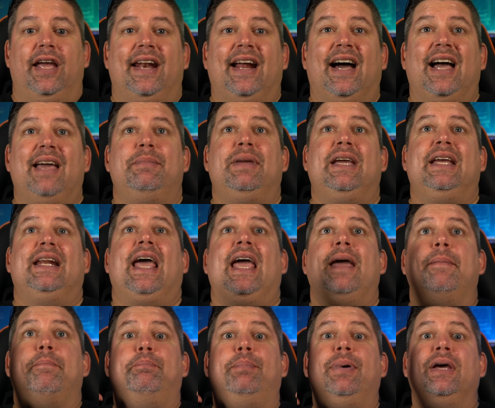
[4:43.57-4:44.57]
and I mean
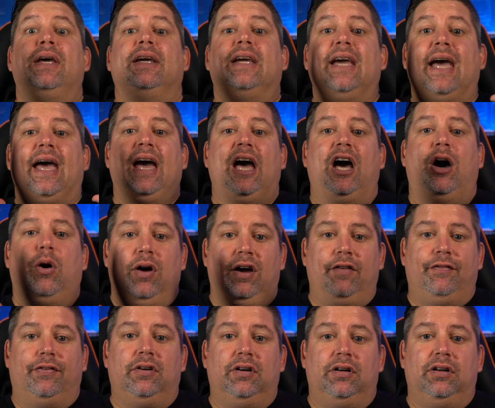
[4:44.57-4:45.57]
a big
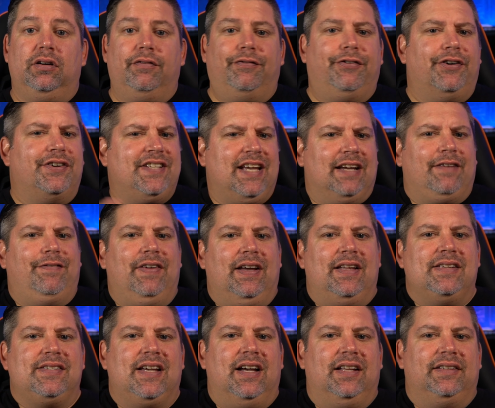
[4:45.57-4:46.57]
however, for tech
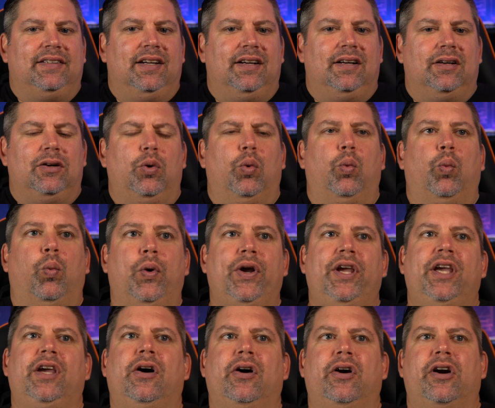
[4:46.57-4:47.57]
fans out there,
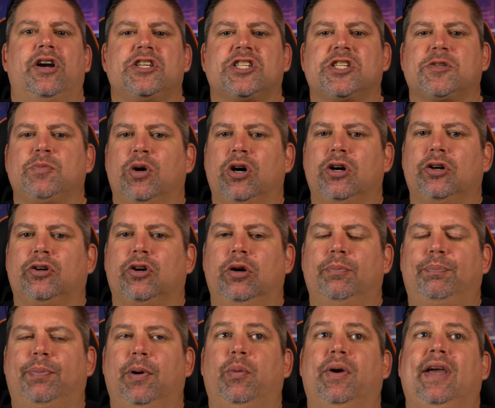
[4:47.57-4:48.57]
we are a small
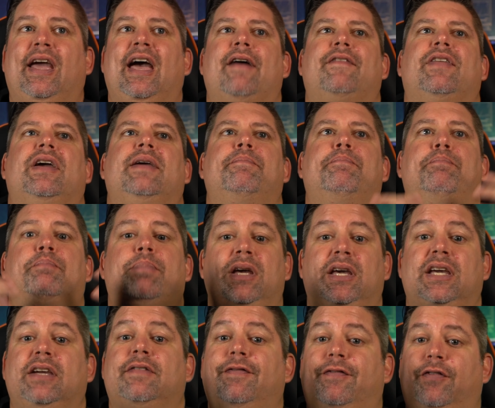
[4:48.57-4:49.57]
group, but we have a
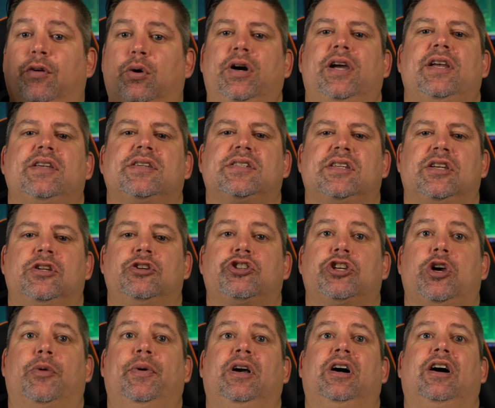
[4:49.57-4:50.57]
big voice in
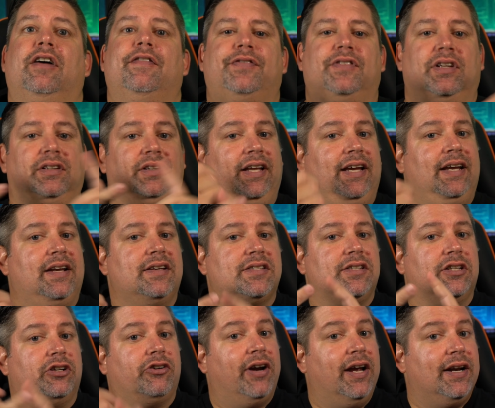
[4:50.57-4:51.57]
showing off the
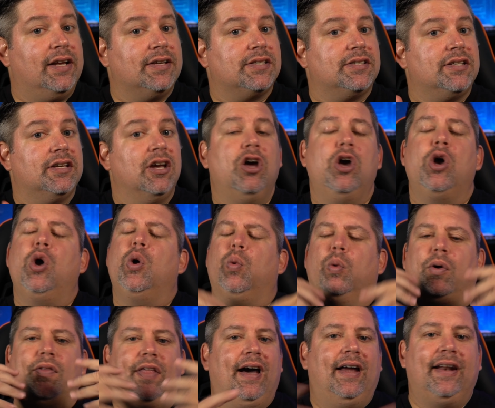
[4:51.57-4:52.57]
latest and greatest
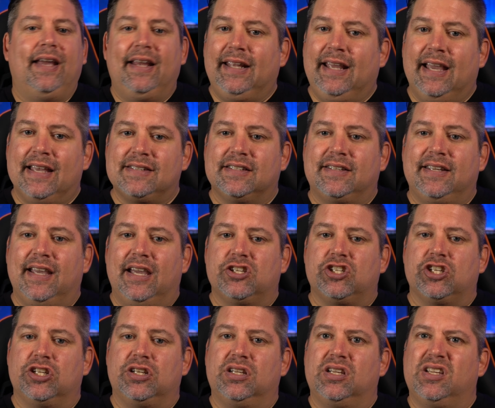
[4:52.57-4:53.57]
without any
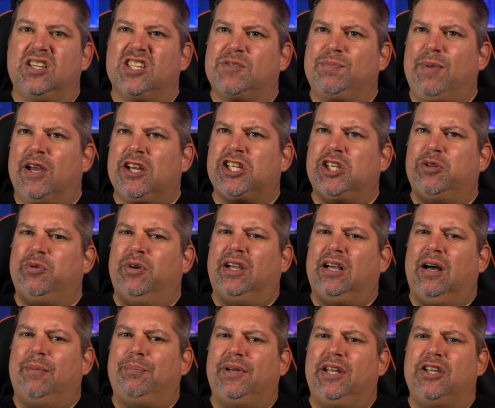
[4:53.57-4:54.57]
hesitation, especially when
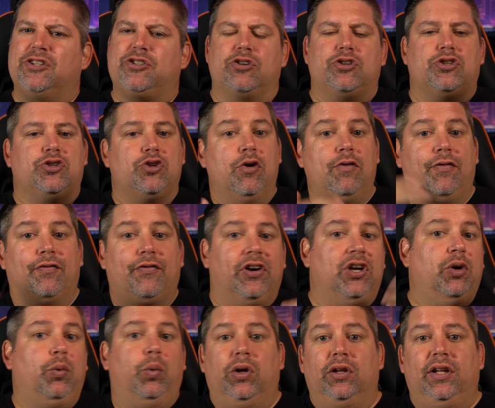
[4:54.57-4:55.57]
companies are so
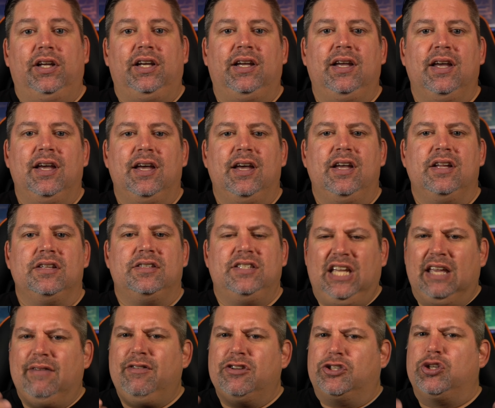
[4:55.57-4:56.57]
free-willing to
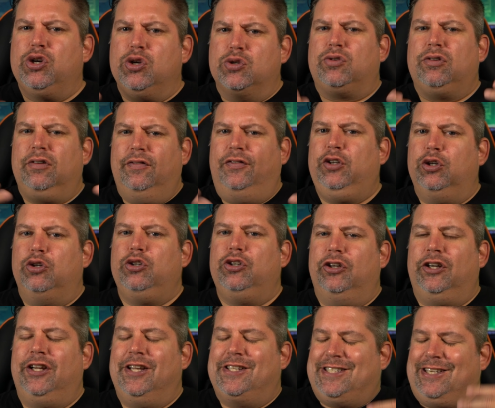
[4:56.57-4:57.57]
give us those review
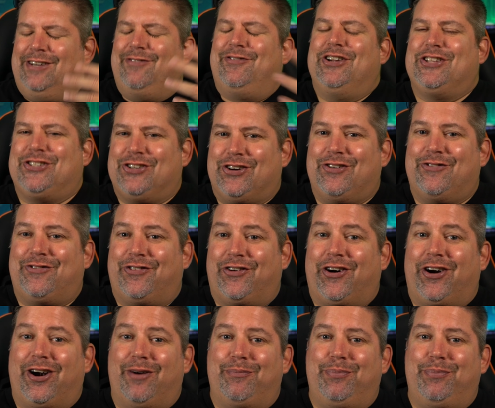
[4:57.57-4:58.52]
units in return for our